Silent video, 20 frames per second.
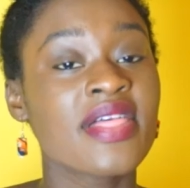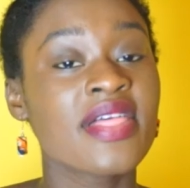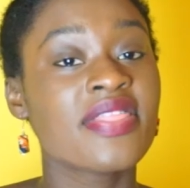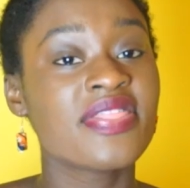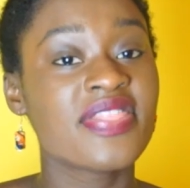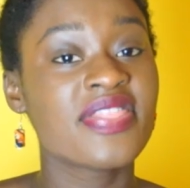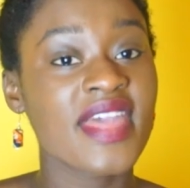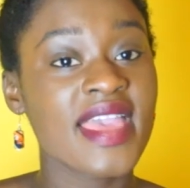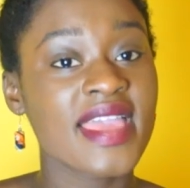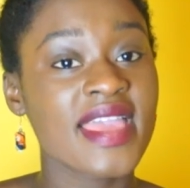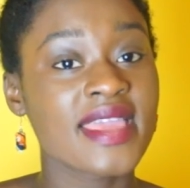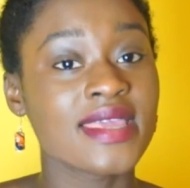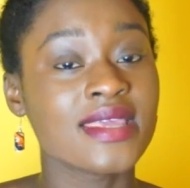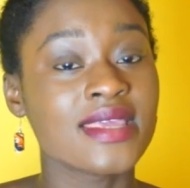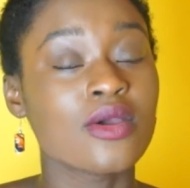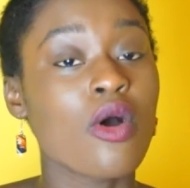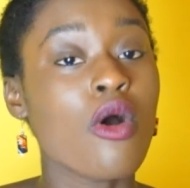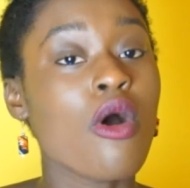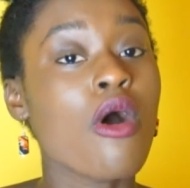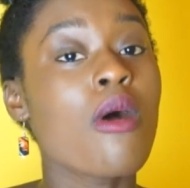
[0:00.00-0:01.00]
They,
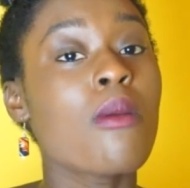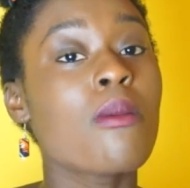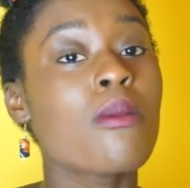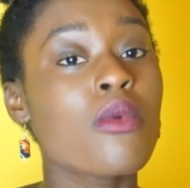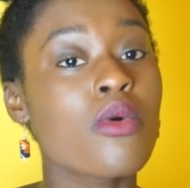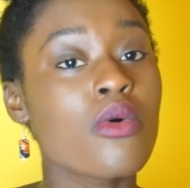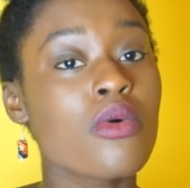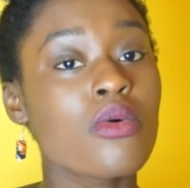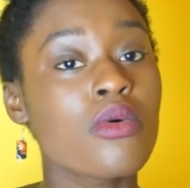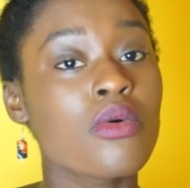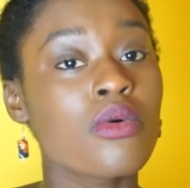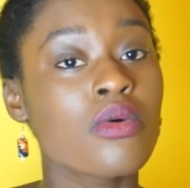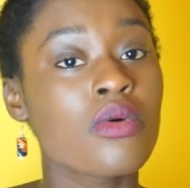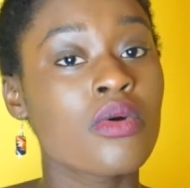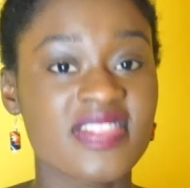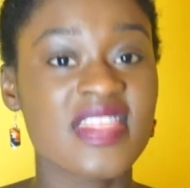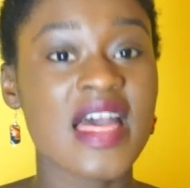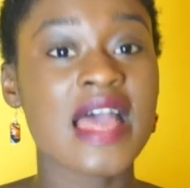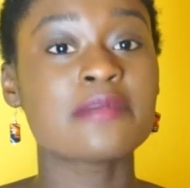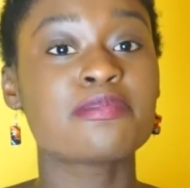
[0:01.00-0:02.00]
omo.
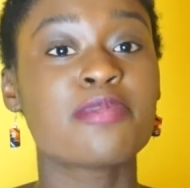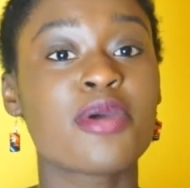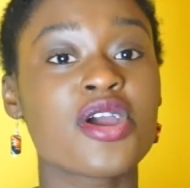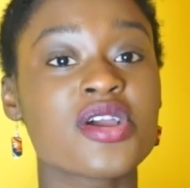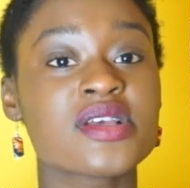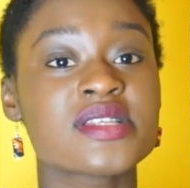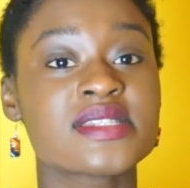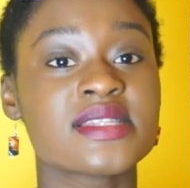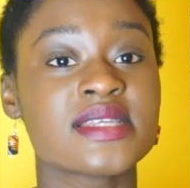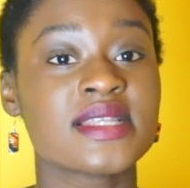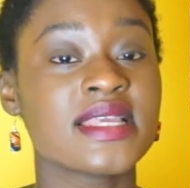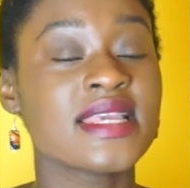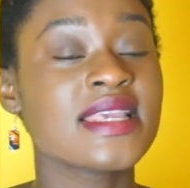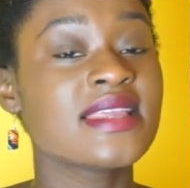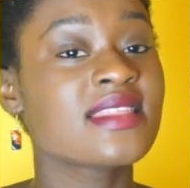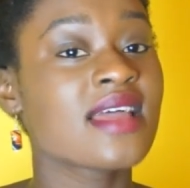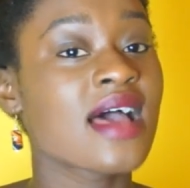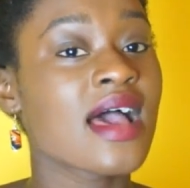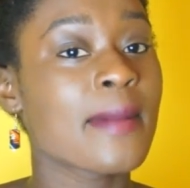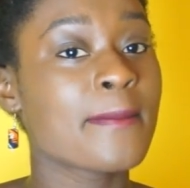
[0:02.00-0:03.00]
That person,
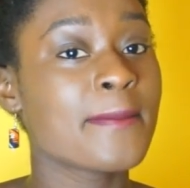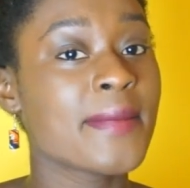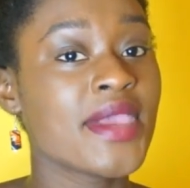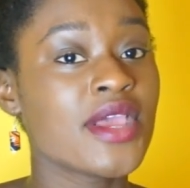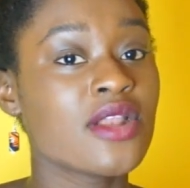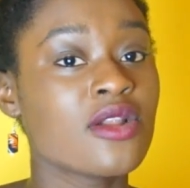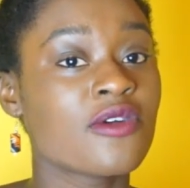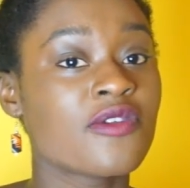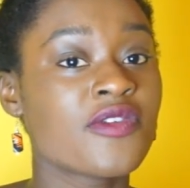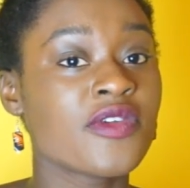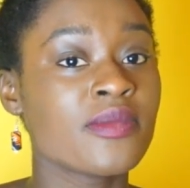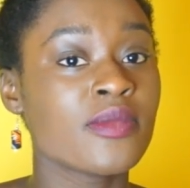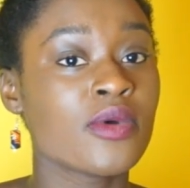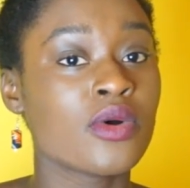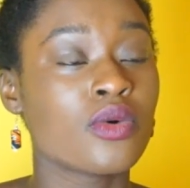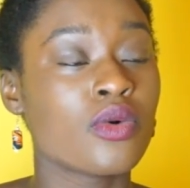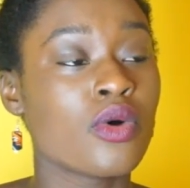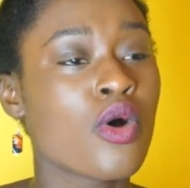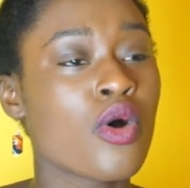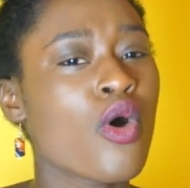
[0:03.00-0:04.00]
either male or
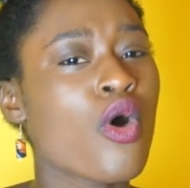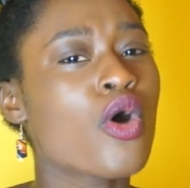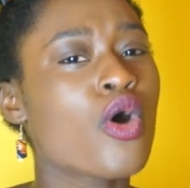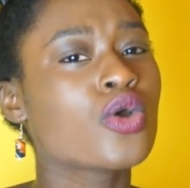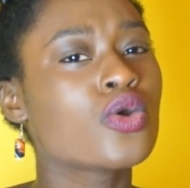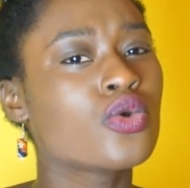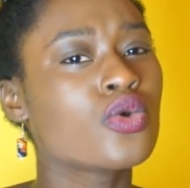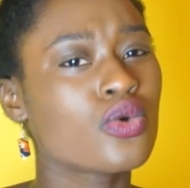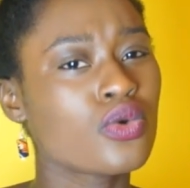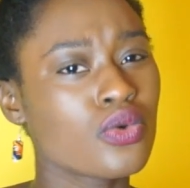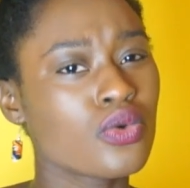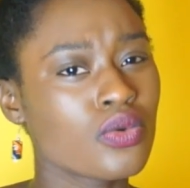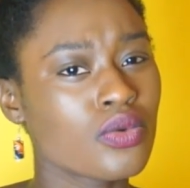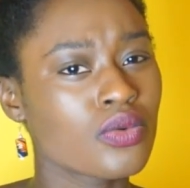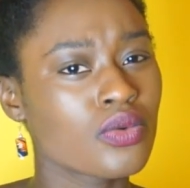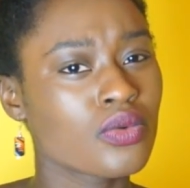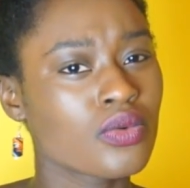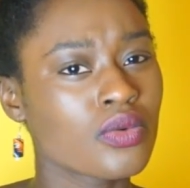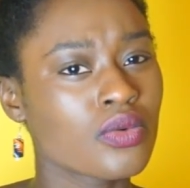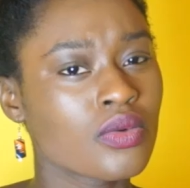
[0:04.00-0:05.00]
female, or no.
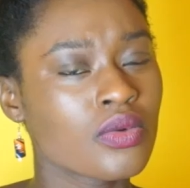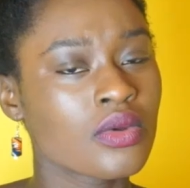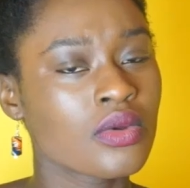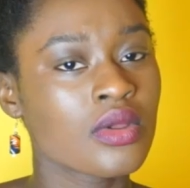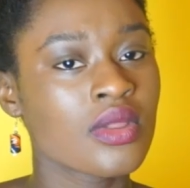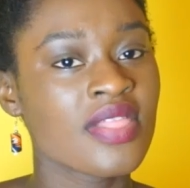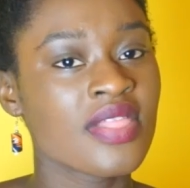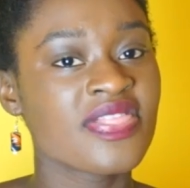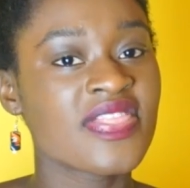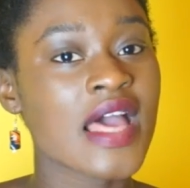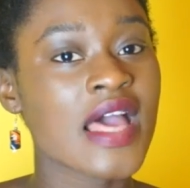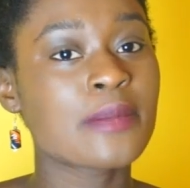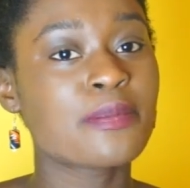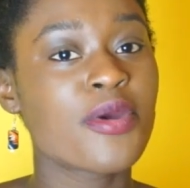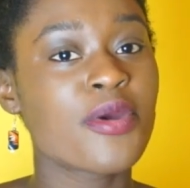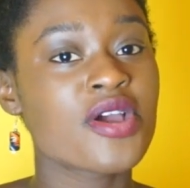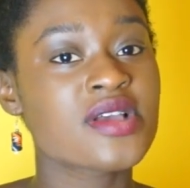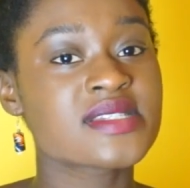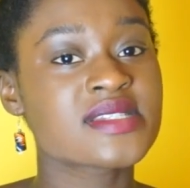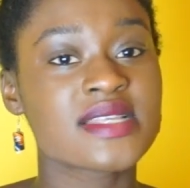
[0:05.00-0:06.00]
That
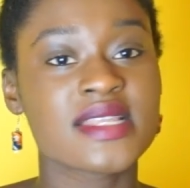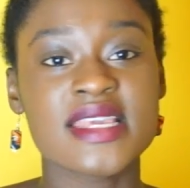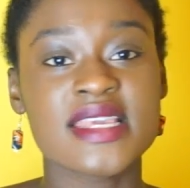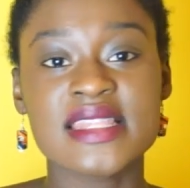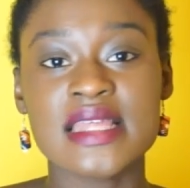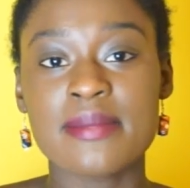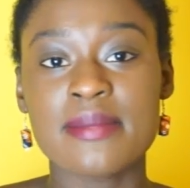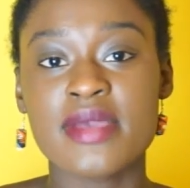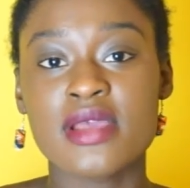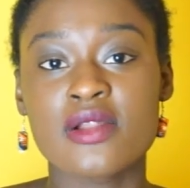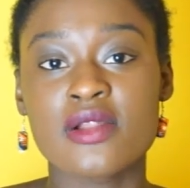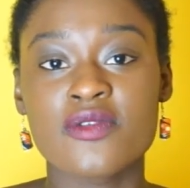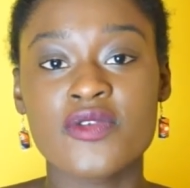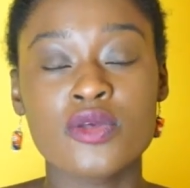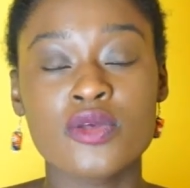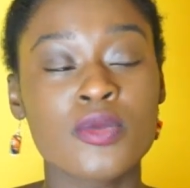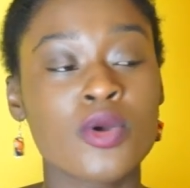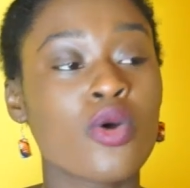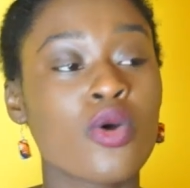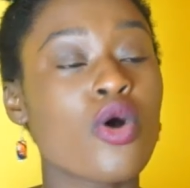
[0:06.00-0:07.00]
person, either male or
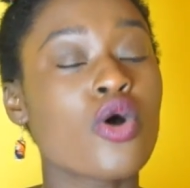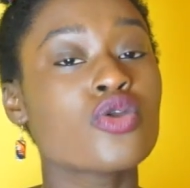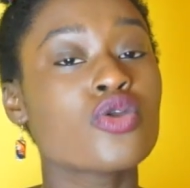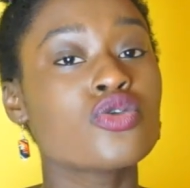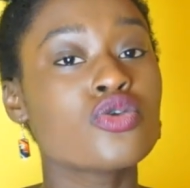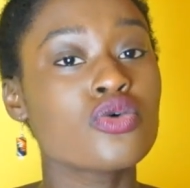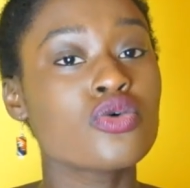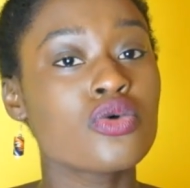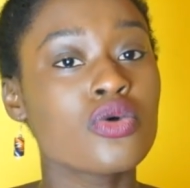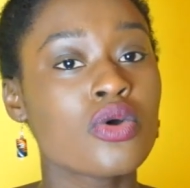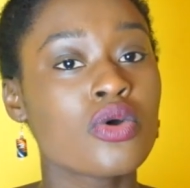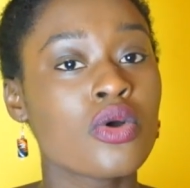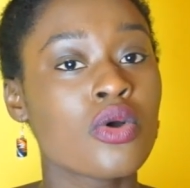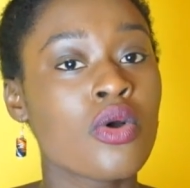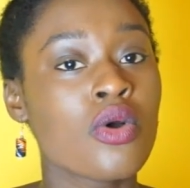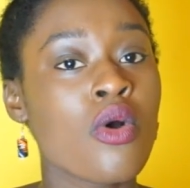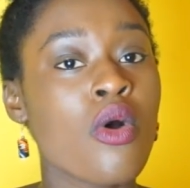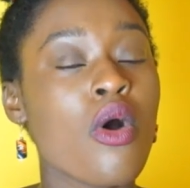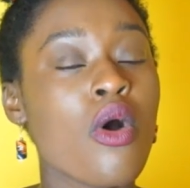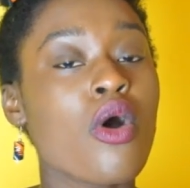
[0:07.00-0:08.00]
female, or no,
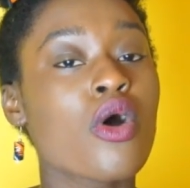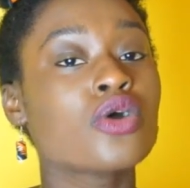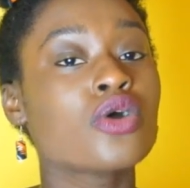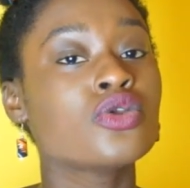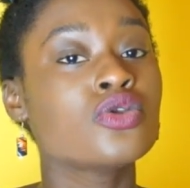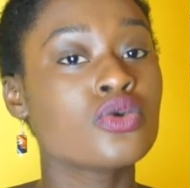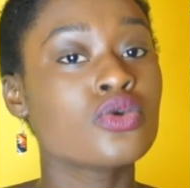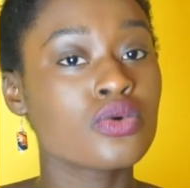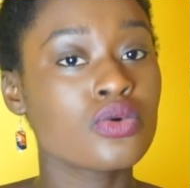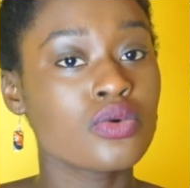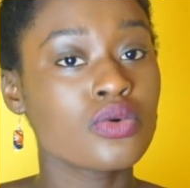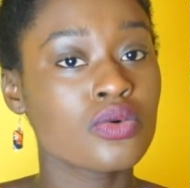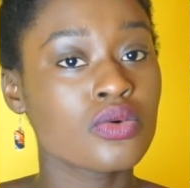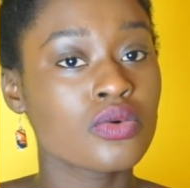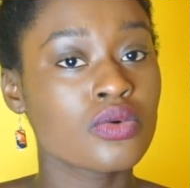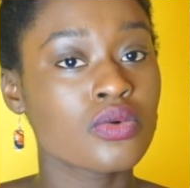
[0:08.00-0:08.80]
or no,